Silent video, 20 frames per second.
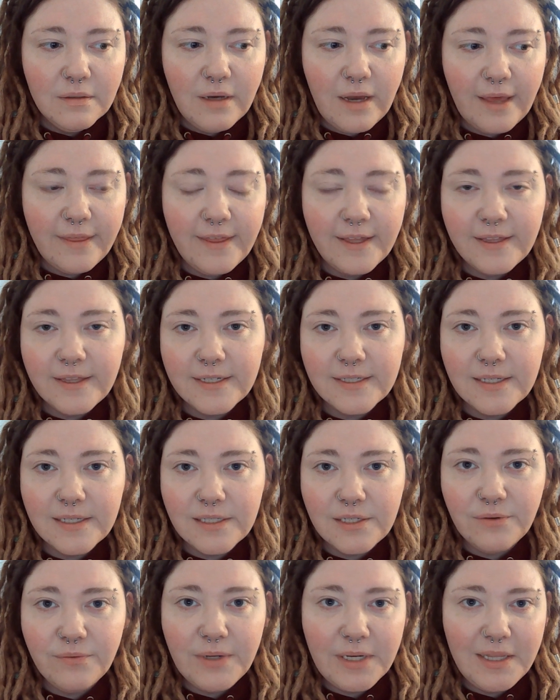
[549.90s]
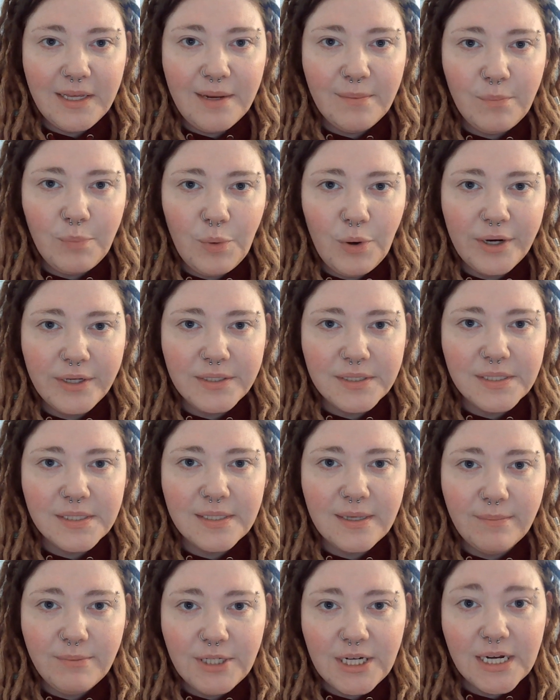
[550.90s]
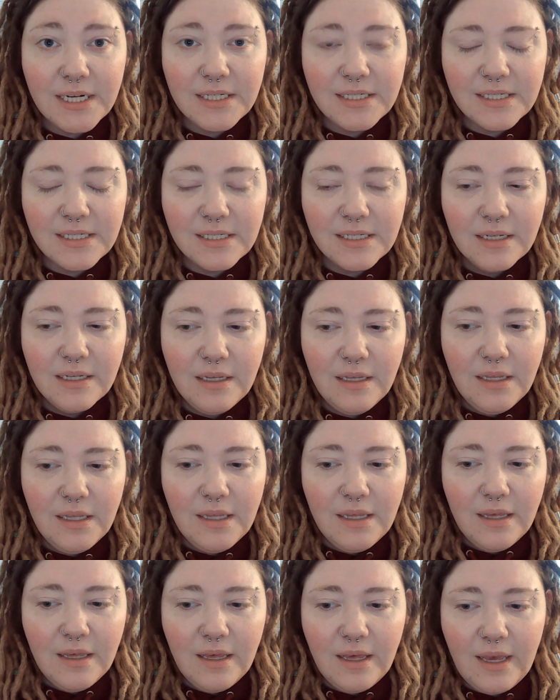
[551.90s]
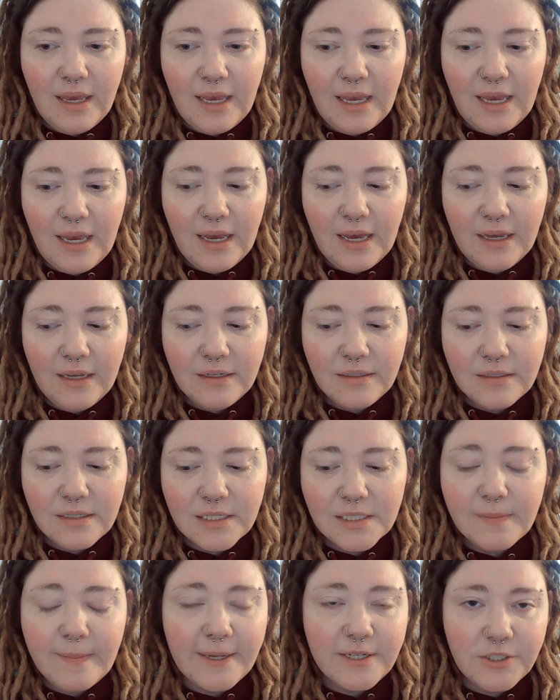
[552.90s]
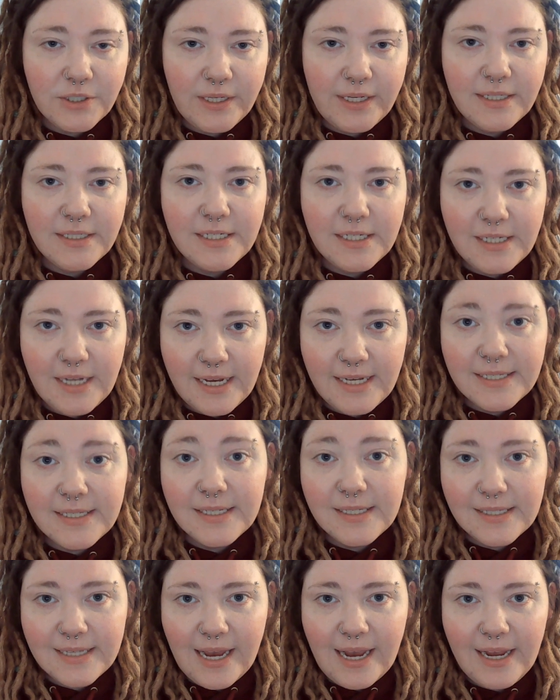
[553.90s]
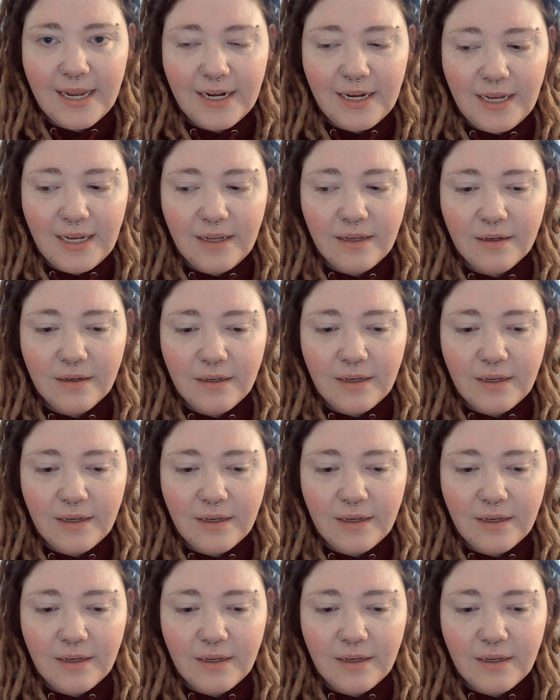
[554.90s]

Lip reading: I think this is a really important subject, and especially in today's society,